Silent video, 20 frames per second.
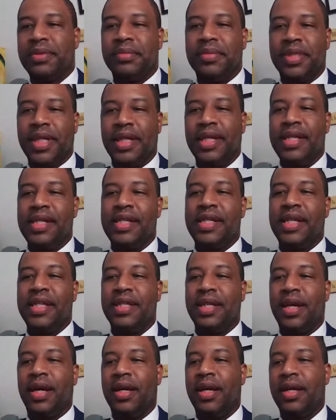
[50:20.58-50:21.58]
Shelly saying
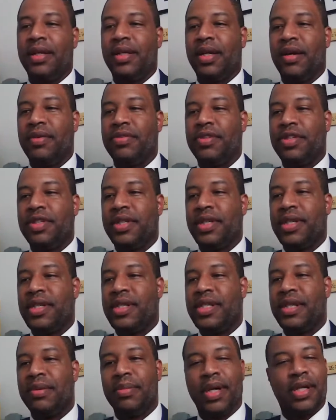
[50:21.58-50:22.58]
she got knocked off, so she didn't
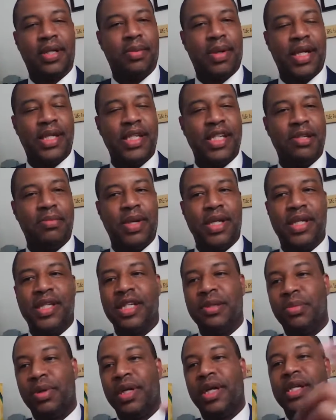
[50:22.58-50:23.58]
see Maxine's
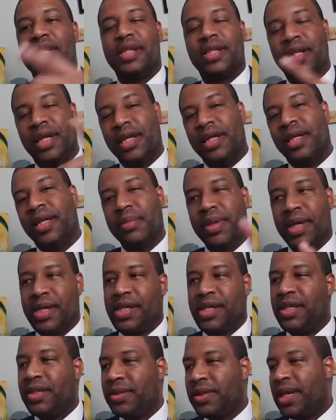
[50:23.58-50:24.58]
message. But yes, Shelly and
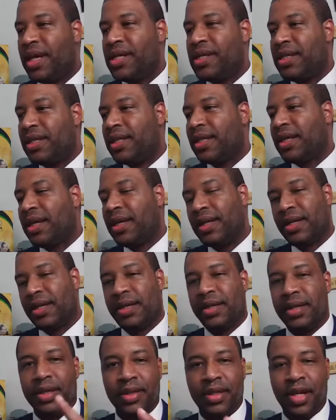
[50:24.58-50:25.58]
Maxine, you guys need to
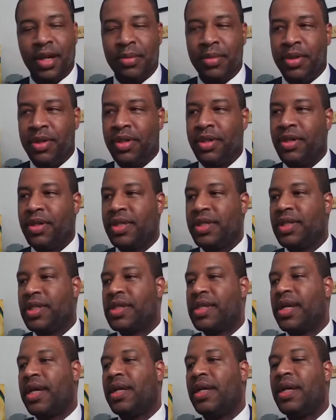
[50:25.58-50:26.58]
connect and talk about the culture
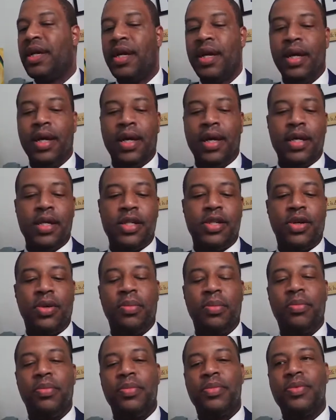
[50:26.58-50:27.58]
side.
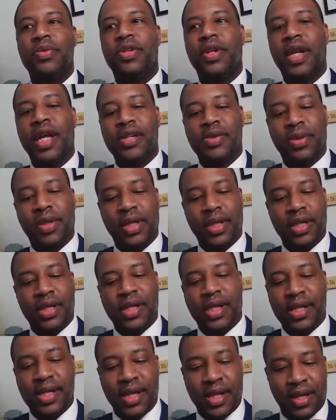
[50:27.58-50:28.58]
So that's what it is.
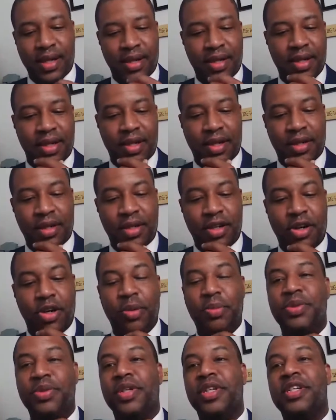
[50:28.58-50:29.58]
I say it on here.
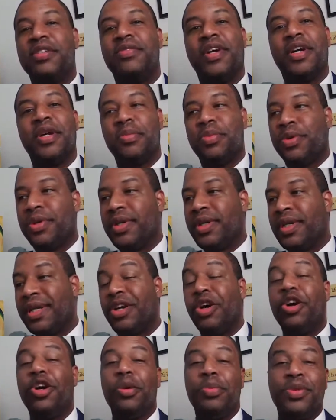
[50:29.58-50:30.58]
Corruption is very important.
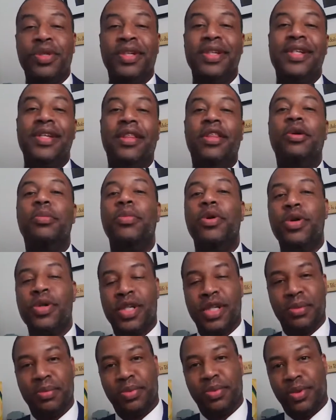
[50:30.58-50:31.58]
Corruption is the
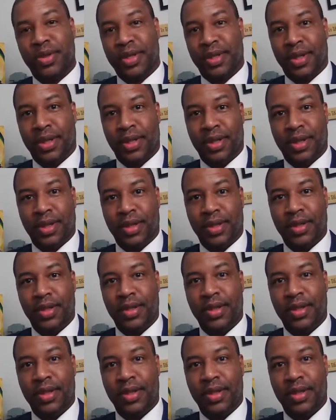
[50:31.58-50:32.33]
most important thing.